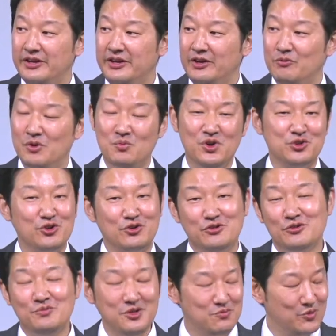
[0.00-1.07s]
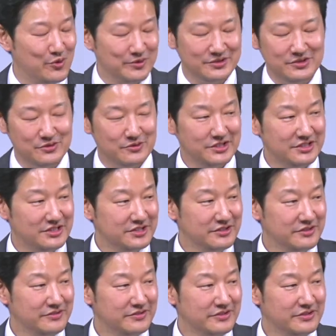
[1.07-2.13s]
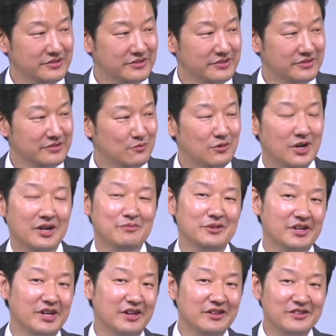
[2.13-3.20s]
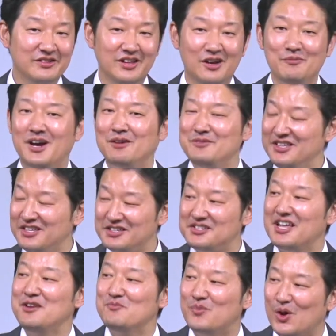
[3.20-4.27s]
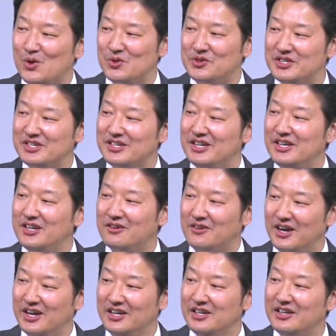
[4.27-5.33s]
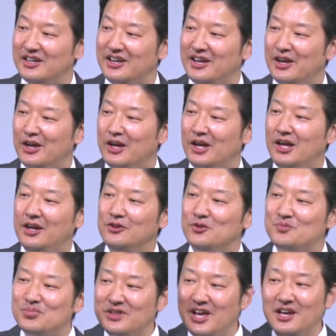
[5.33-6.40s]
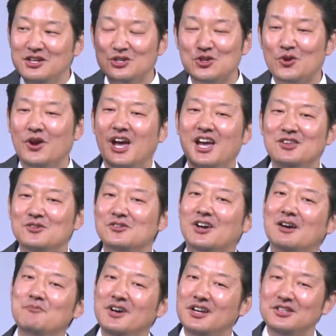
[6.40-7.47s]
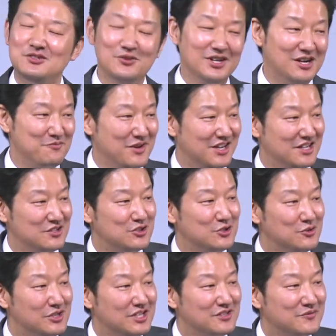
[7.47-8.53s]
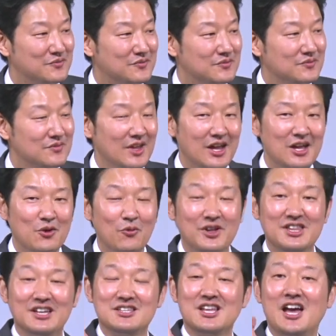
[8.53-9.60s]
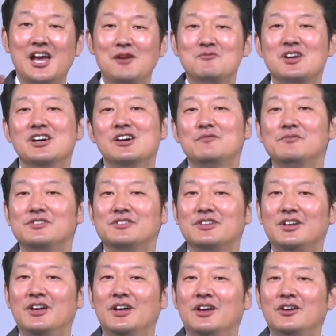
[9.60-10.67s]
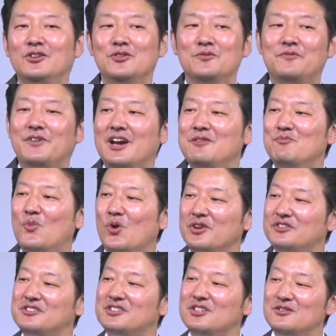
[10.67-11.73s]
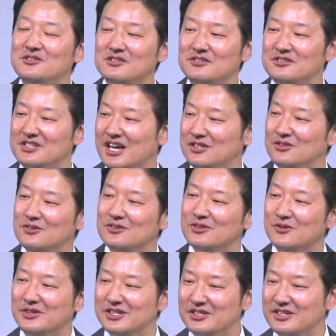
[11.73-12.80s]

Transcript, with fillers: The majority of the people won't do it. Why? Because I'm in the same boat, right? You play it in your head, I'm going to do it, I'm going to do it. When the time comes, you find more excuses not to do it,